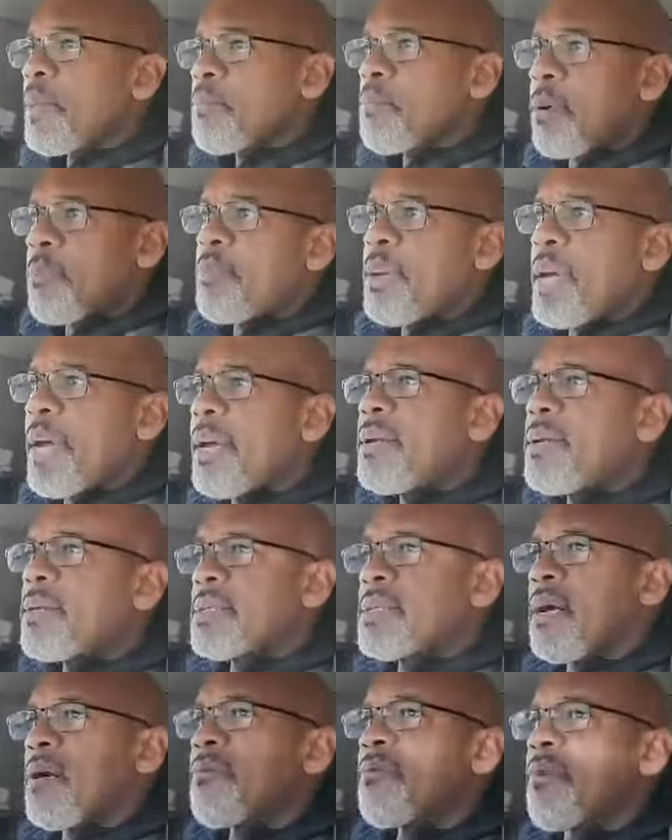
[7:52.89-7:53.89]
prepare
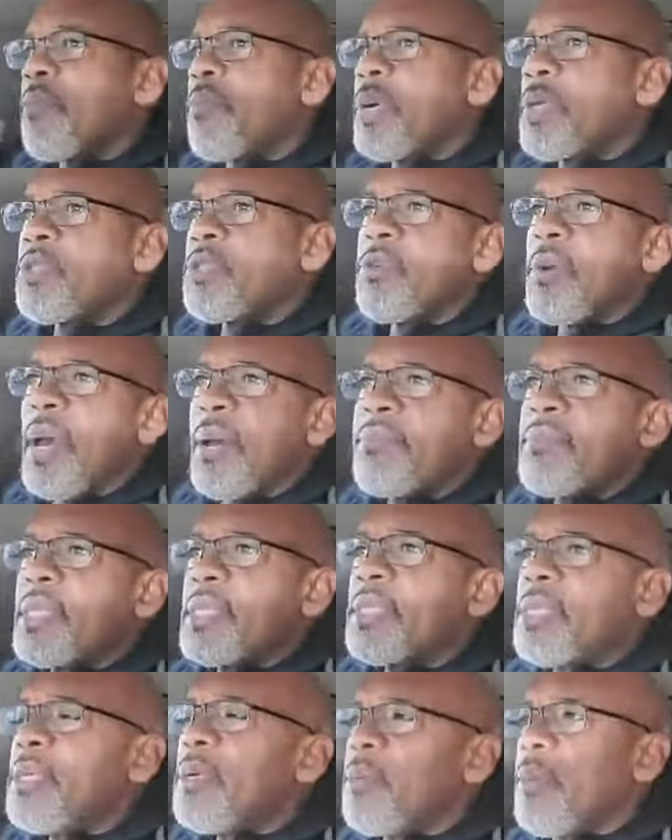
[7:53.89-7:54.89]
yourself for what you have
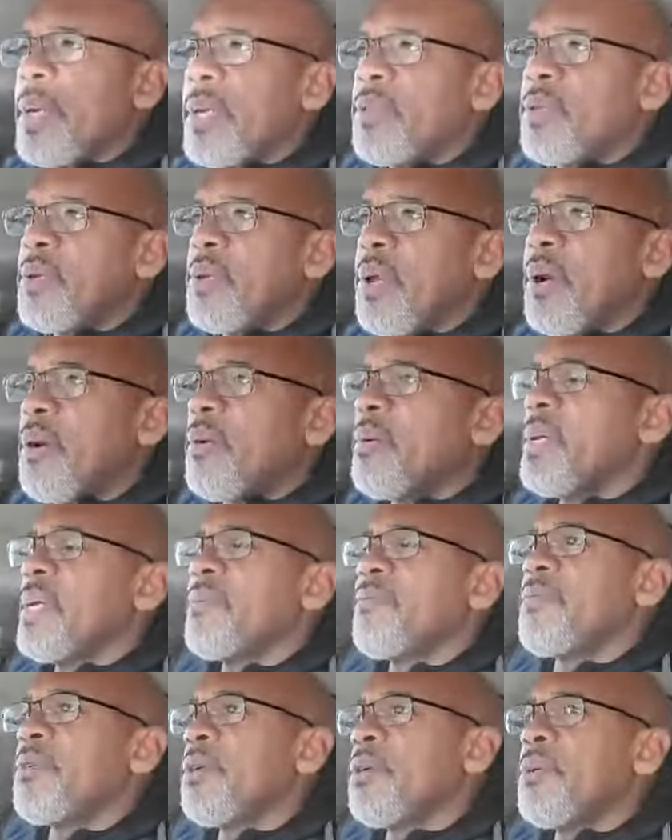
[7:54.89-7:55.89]
to deal with. You know,
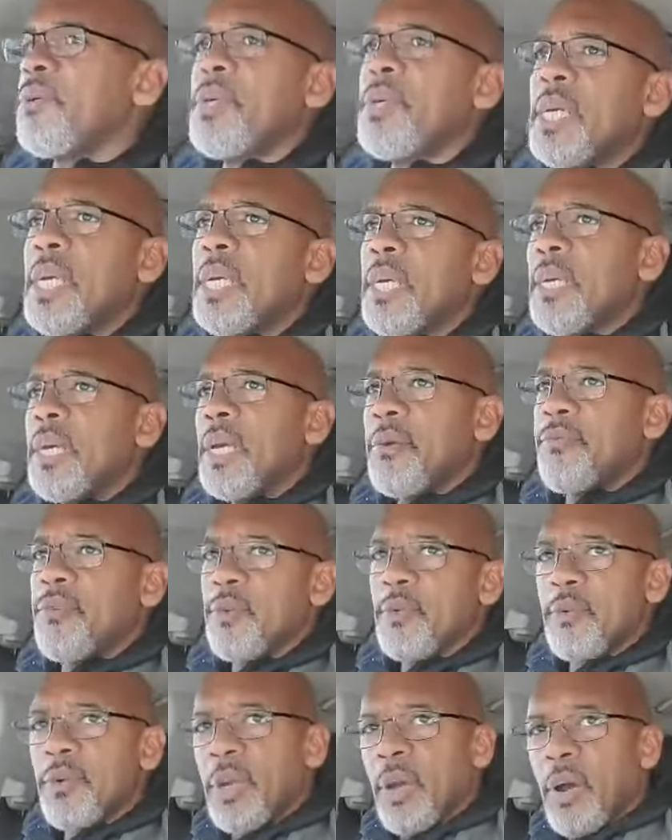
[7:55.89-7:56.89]
if you if
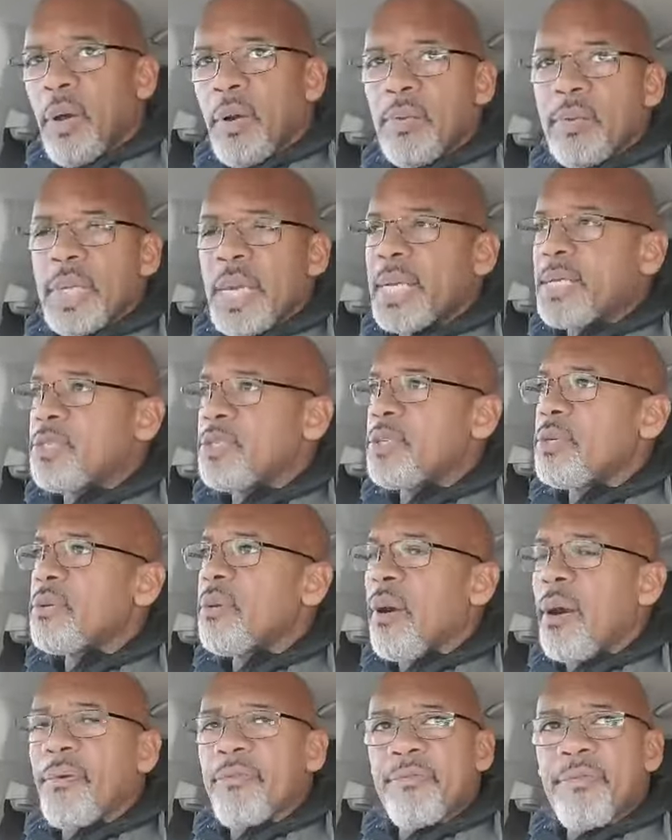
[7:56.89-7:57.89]
you know that
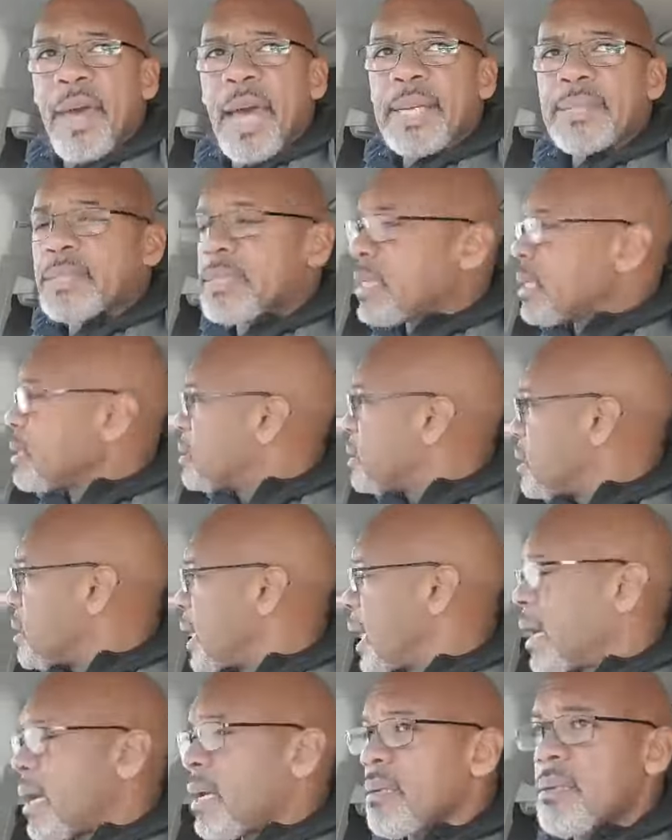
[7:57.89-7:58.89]
you are fasting
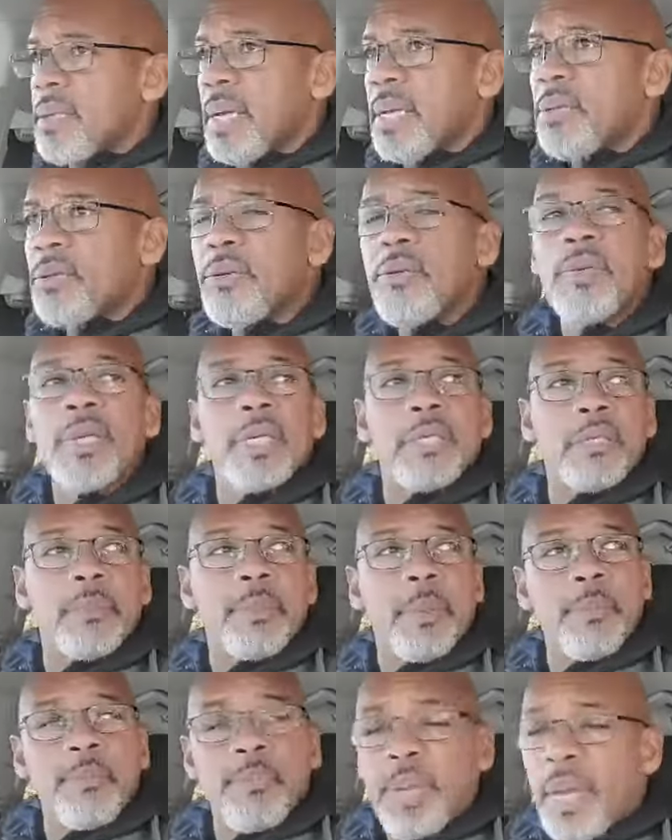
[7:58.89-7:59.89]
today, then you need to
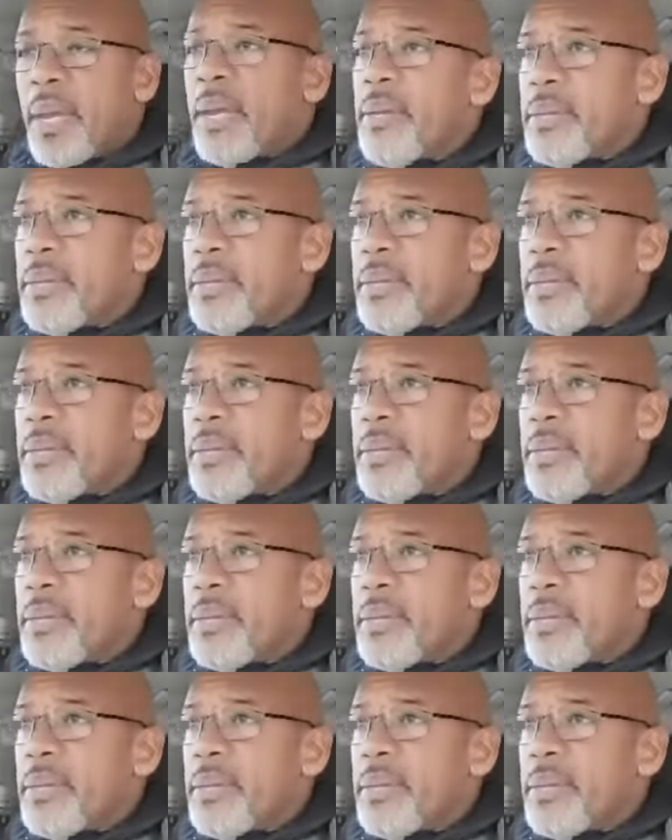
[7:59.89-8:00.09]
prepare